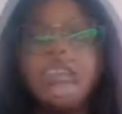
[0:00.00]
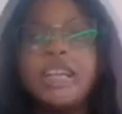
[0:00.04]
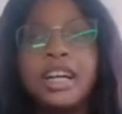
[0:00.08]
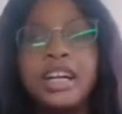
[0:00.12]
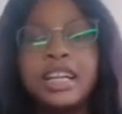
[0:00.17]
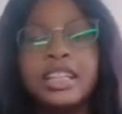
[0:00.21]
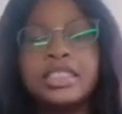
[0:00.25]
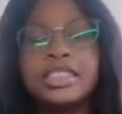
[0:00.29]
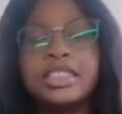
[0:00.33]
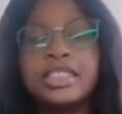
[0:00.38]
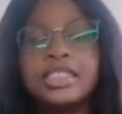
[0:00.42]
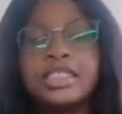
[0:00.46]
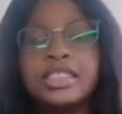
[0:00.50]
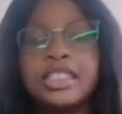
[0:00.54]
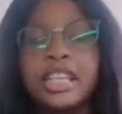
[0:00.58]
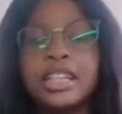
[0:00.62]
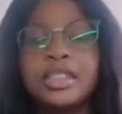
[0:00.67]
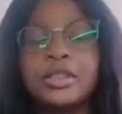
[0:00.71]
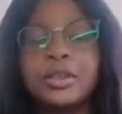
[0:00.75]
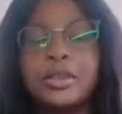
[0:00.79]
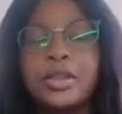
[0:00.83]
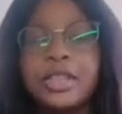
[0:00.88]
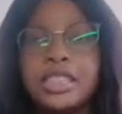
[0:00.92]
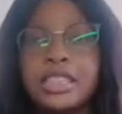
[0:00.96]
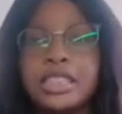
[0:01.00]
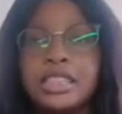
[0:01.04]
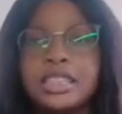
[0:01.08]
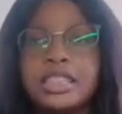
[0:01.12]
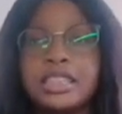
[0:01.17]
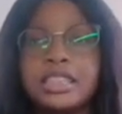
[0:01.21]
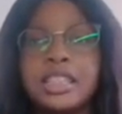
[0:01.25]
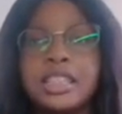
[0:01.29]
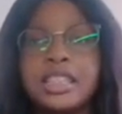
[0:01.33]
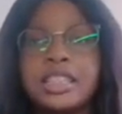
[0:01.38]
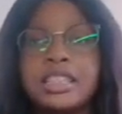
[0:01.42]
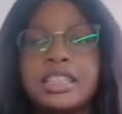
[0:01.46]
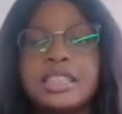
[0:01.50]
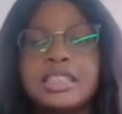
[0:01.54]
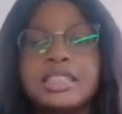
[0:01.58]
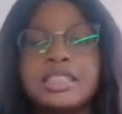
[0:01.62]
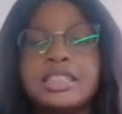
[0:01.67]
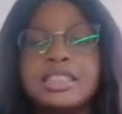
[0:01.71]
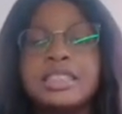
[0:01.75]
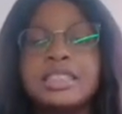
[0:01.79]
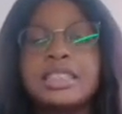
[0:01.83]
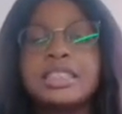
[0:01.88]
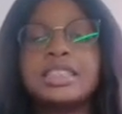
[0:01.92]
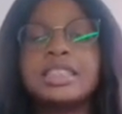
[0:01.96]
The answer to that question is
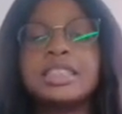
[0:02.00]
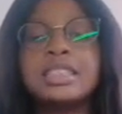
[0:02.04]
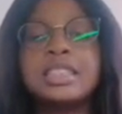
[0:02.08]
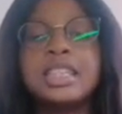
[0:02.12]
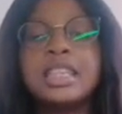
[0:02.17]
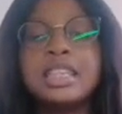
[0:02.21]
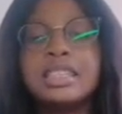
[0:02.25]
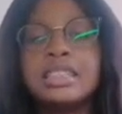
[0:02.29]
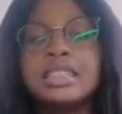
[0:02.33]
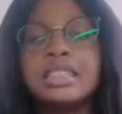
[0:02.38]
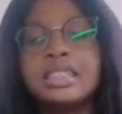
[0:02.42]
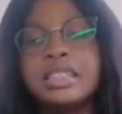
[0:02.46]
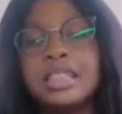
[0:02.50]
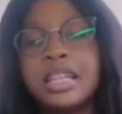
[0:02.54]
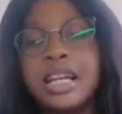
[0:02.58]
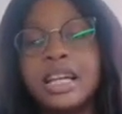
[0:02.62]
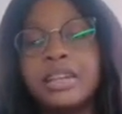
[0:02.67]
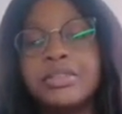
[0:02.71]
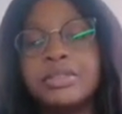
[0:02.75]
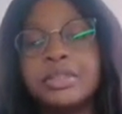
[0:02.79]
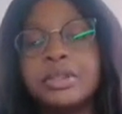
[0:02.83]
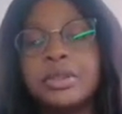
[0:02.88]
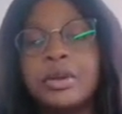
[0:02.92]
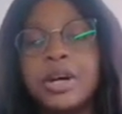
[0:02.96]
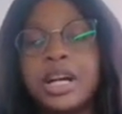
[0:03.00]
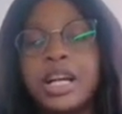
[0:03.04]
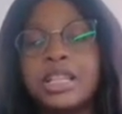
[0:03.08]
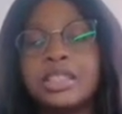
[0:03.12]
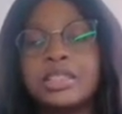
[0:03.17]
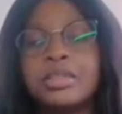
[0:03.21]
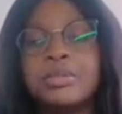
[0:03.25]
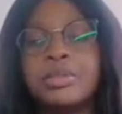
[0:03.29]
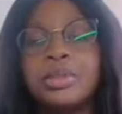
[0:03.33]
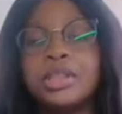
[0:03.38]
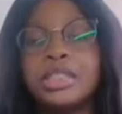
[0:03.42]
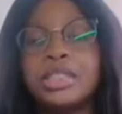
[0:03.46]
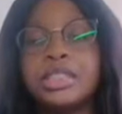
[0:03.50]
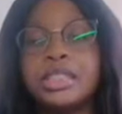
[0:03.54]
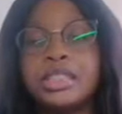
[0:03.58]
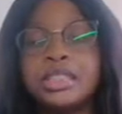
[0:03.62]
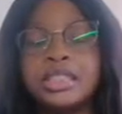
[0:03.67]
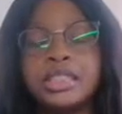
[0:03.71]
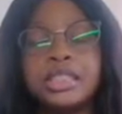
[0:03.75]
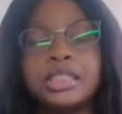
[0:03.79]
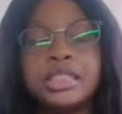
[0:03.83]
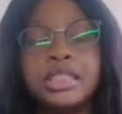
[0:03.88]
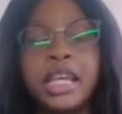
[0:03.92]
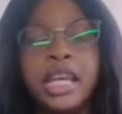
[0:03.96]
success in life requires a person
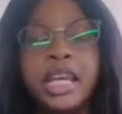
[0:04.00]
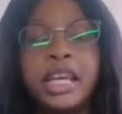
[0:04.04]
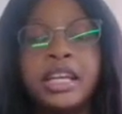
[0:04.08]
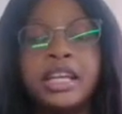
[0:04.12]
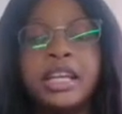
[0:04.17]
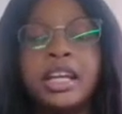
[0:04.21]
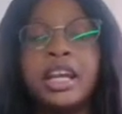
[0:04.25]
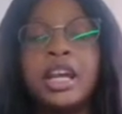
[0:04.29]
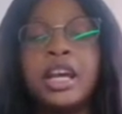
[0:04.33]
to take